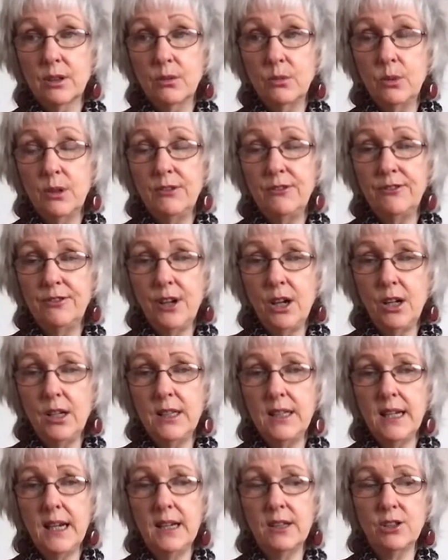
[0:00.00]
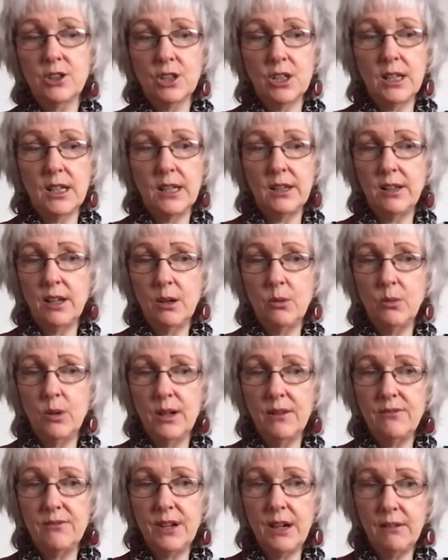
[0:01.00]
we find actually that
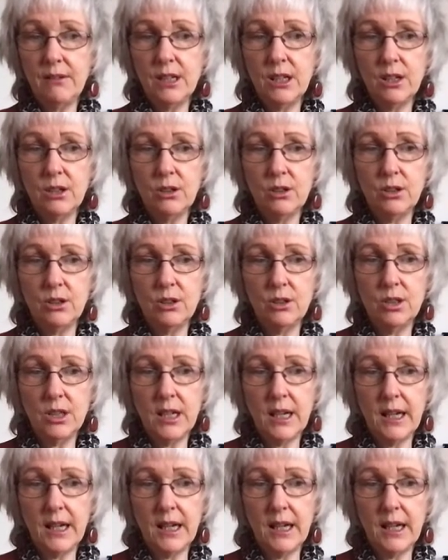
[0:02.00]
we're very good